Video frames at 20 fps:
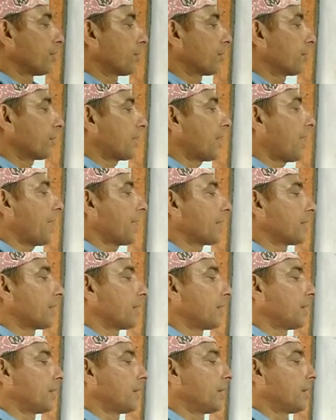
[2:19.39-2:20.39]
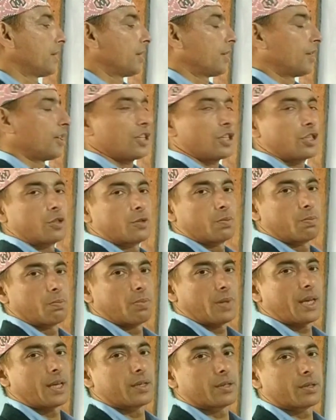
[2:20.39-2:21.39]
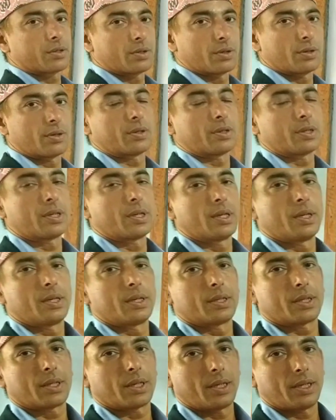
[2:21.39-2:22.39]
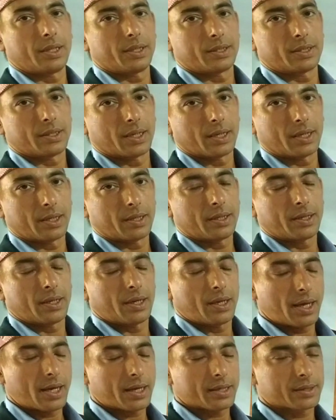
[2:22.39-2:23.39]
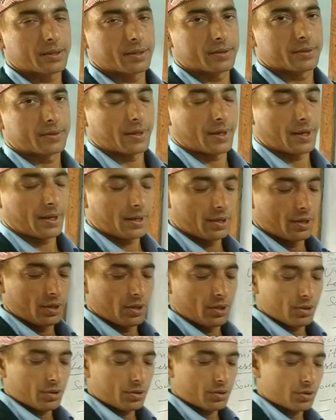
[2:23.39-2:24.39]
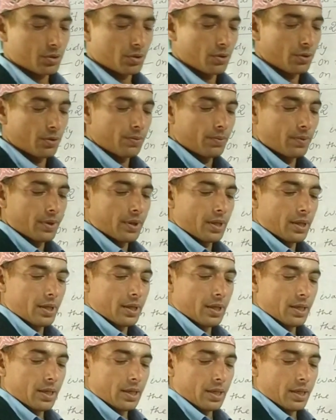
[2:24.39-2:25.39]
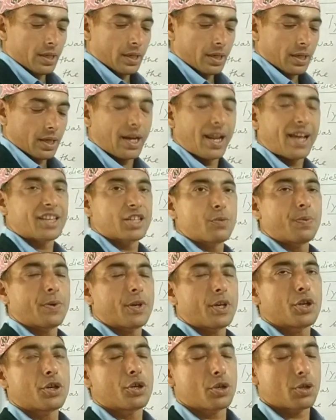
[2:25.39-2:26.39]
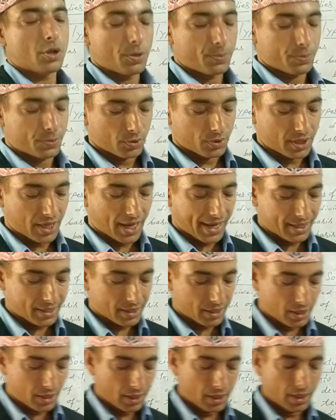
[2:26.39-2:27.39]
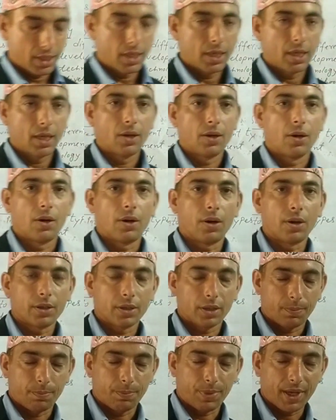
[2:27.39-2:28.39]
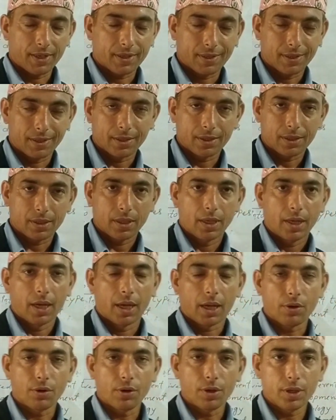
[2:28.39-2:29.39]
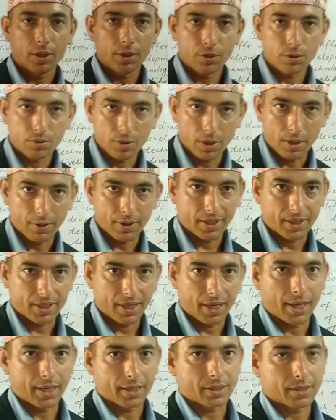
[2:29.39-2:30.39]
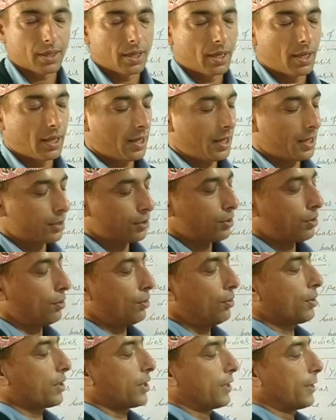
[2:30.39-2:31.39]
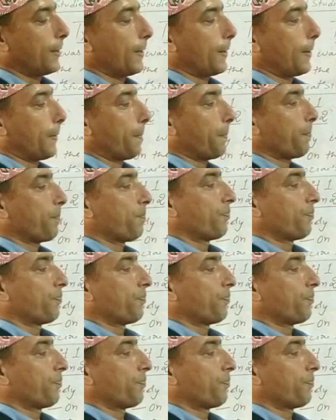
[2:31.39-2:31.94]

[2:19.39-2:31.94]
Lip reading: Society is based on religion, etc. So, classification of society on the basis, according to our text, let's look here.